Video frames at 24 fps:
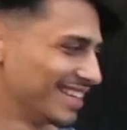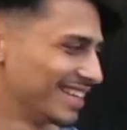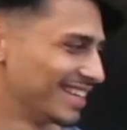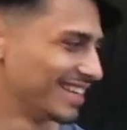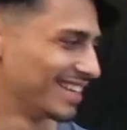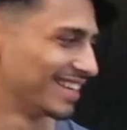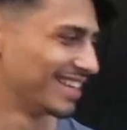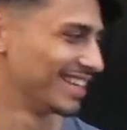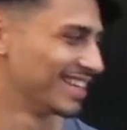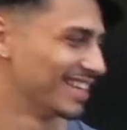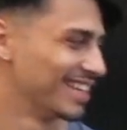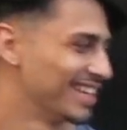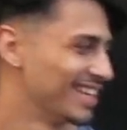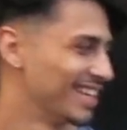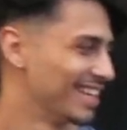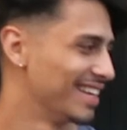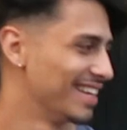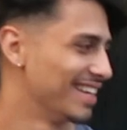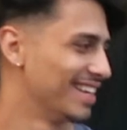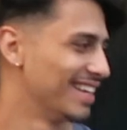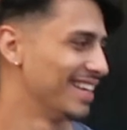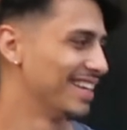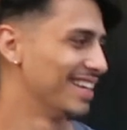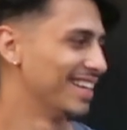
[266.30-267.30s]

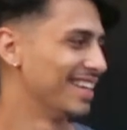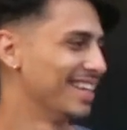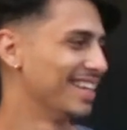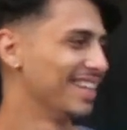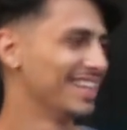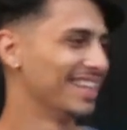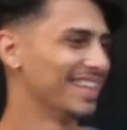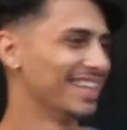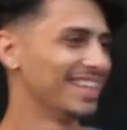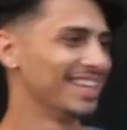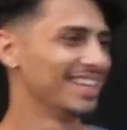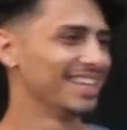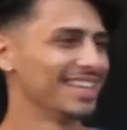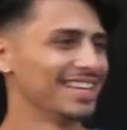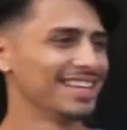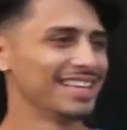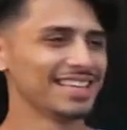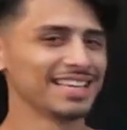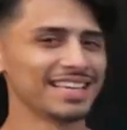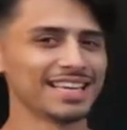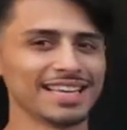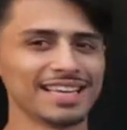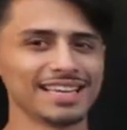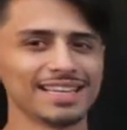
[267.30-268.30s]

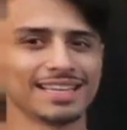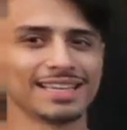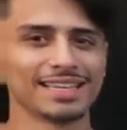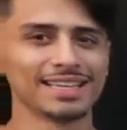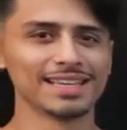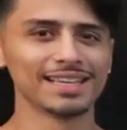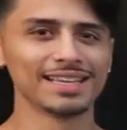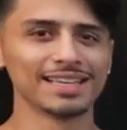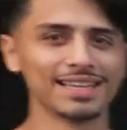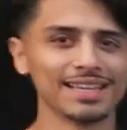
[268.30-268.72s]
(not speaking)